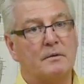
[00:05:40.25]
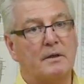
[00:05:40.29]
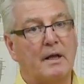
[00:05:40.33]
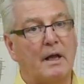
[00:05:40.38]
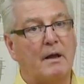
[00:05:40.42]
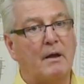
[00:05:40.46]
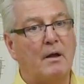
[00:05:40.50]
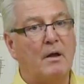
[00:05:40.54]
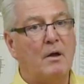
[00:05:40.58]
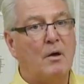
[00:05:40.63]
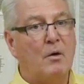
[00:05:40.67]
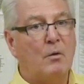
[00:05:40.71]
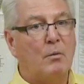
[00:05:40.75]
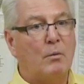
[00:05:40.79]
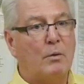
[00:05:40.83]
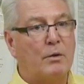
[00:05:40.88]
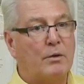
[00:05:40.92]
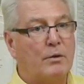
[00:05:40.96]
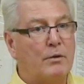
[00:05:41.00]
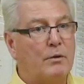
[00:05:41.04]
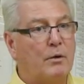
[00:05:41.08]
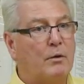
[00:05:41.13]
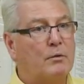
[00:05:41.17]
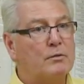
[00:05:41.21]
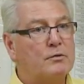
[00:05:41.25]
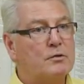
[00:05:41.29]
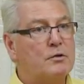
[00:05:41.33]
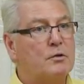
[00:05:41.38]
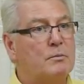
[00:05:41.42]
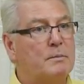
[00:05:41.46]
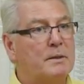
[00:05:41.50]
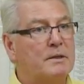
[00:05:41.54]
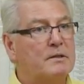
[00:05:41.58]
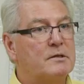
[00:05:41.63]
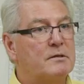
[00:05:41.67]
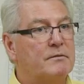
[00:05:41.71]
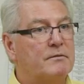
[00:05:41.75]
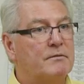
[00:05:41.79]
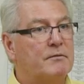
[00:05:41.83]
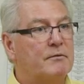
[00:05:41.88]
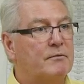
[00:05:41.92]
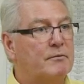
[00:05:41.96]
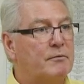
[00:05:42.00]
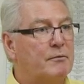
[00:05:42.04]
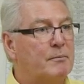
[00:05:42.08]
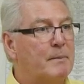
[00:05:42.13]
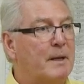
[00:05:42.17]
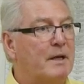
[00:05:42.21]
Okay? With those two bits of
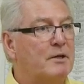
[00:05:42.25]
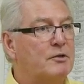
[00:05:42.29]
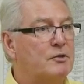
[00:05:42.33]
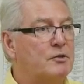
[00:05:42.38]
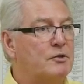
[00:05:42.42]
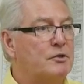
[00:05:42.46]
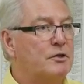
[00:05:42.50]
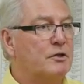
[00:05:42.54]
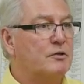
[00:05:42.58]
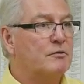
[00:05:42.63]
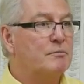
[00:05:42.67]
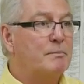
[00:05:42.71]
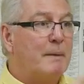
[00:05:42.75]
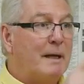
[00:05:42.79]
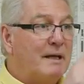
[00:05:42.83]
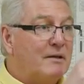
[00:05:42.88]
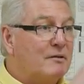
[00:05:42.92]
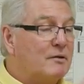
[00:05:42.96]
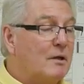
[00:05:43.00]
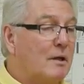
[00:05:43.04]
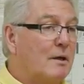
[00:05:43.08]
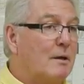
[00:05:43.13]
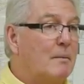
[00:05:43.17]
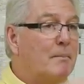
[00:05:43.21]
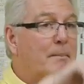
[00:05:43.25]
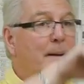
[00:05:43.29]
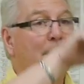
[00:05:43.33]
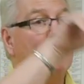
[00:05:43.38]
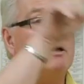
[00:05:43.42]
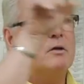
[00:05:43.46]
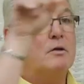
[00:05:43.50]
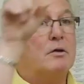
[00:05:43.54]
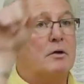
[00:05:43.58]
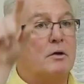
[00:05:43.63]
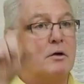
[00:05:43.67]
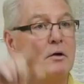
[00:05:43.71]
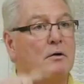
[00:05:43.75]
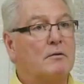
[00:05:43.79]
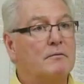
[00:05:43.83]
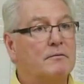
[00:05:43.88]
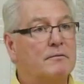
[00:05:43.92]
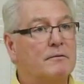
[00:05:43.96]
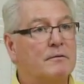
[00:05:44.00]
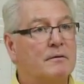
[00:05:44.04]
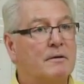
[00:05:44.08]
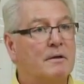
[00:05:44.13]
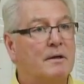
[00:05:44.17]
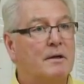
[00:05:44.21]
information, just based on a bell
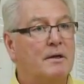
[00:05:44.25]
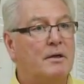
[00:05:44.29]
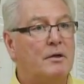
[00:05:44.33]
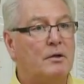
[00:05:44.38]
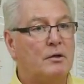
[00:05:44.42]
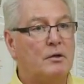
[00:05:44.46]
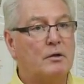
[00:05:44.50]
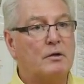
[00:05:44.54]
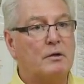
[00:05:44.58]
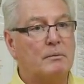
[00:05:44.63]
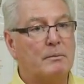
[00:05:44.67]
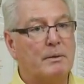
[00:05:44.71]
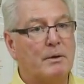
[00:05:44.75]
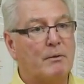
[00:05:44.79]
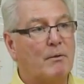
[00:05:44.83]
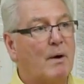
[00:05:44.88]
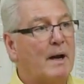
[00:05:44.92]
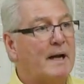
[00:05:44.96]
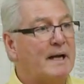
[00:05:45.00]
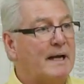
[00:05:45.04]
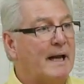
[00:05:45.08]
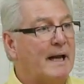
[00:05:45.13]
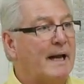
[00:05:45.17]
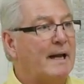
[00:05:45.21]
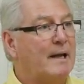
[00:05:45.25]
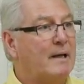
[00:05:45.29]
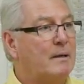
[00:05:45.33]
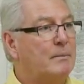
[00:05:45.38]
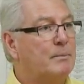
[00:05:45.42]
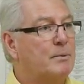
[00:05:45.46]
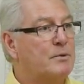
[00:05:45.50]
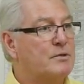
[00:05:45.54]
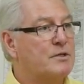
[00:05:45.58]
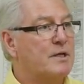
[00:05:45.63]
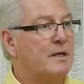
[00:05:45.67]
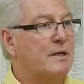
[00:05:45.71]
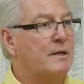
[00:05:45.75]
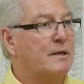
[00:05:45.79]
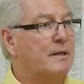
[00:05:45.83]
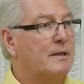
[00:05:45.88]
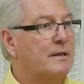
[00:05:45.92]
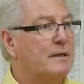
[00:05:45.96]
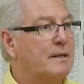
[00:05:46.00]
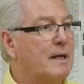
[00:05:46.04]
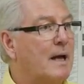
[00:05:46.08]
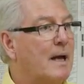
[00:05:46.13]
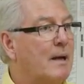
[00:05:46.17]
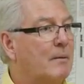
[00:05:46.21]
curve, you can be right 80% of
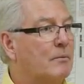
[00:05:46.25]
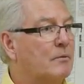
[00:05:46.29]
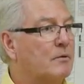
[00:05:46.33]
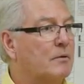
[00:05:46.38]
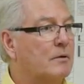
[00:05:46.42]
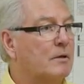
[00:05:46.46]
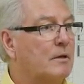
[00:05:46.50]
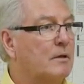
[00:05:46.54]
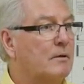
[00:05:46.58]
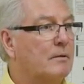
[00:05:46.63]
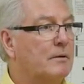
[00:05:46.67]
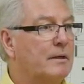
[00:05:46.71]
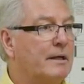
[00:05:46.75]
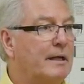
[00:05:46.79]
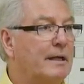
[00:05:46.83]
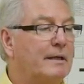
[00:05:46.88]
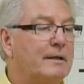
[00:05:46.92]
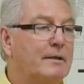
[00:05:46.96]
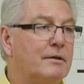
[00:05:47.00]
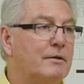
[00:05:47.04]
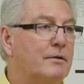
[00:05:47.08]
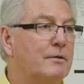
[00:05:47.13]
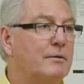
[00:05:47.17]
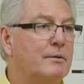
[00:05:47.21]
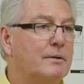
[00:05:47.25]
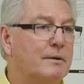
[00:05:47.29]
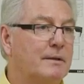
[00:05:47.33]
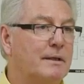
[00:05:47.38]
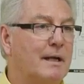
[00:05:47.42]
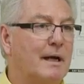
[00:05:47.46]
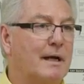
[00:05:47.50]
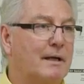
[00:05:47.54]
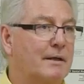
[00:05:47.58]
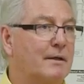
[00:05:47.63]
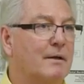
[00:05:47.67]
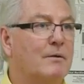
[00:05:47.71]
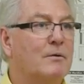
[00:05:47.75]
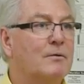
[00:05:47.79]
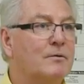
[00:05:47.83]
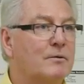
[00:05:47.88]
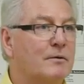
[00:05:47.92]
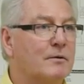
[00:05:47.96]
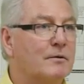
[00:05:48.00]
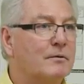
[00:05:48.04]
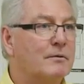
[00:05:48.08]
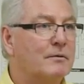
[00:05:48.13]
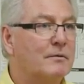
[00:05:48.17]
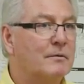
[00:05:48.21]
the time. So you don't need to do a
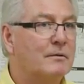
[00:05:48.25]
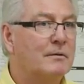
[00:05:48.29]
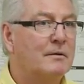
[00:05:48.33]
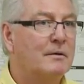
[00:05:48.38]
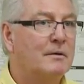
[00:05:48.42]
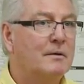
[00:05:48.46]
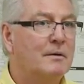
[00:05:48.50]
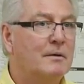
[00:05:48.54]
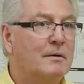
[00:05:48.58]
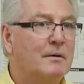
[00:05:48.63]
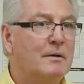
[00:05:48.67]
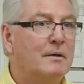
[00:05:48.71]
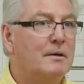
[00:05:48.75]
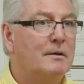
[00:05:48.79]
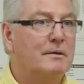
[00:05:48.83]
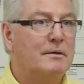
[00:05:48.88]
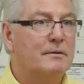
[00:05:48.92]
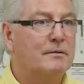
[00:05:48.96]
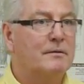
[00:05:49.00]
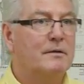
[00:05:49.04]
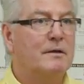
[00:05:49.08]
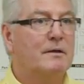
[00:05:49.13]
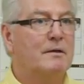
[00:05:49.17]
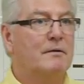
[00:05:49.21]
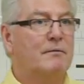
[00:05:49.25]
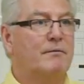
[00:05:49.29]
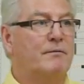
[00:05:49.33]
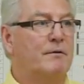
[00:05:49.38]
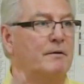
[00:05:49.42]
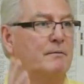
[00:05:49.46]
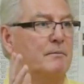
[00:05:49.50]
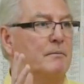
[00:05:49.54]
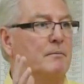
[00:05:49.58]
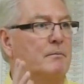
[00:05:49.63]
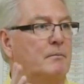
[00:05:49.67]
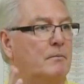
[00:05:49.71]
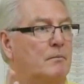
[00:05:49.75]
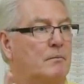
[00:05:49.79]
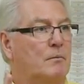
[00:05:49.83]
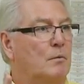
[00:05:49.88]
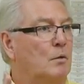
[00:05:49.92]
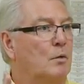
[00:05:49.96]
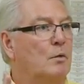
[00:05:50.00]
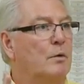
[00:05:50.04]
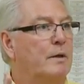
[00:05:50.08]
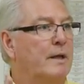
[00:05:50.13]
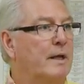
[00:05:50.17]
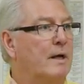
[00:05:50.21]
diagnosis. You just need to fit
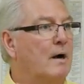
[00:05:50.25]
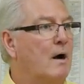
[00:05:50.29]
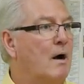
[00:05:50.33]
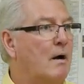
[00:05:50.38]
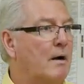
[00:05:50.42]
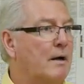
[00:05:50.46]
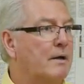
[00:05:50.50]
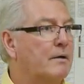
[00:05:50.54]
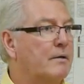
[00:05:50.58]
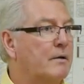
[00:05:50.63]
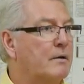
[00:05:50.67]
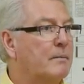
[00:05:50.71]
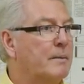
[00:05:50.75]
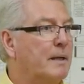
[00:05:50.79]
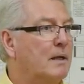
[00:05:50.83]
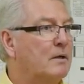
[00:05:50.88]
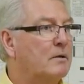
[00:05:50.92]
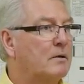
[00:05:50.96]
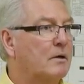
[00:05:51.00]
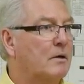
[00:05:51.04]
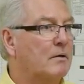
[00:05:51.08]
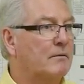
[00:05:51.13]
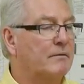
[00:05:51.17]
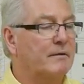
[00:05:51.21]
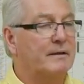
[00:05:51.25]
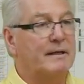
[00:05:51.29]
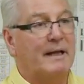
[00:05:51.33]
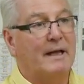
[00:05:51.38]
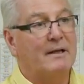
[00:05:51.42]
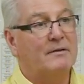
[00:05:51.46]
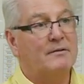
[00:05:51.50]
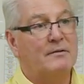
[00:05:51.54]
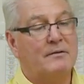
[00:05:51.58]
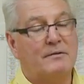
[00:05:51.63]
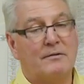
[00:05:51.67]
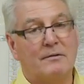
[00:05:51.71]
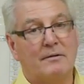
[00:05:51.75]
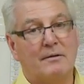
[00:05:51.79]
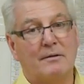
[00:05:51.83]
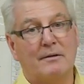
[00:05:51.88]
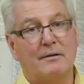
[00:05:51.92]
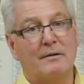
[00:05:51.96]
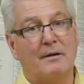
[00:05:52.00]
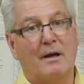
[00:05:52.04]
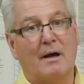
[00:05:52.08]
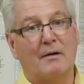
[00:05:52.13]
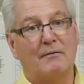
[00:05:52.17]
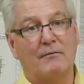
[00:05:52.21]
who they are into the bell curve. And that's,
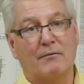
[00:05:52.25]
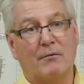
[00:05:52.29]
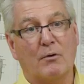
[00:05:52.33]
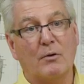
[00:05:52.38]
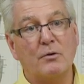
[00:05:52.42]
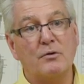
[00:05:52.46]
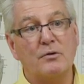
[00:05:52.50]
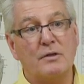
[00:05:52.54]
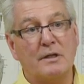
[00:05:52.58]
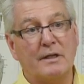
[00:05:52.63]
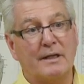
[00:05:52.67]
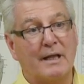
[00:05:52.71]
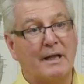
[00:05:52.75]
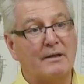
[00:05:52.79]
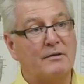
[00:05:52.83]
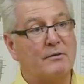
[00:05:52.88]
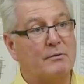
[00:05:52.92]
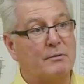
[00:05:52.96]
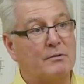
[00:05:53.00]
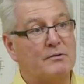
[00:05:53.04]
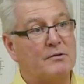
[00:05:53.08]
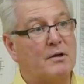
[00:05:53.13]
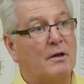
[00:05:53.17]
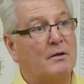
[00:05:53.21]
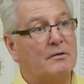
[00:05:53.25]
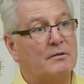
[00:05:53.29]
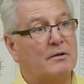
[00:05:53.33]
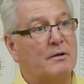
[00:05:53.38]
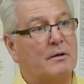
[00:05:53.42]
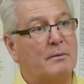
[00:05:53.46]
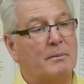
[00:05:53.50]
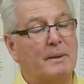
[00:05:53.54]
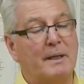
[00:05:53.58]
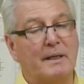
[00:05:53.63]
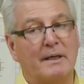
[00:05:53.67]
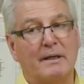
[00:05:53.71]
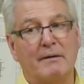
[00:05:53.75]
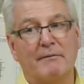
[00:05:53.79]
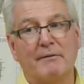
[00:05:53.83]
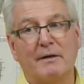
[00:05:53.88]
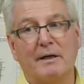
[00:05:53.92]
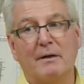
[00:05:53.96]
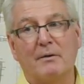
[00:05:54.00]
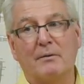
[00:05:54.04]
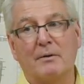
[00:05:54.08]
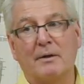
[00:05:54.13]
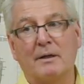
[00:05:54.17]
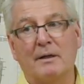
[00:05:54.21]
unfortunately, that's the results that are being given
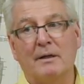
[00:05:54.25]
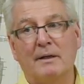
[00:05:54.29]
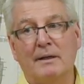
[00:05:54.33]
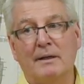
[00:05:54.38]
out.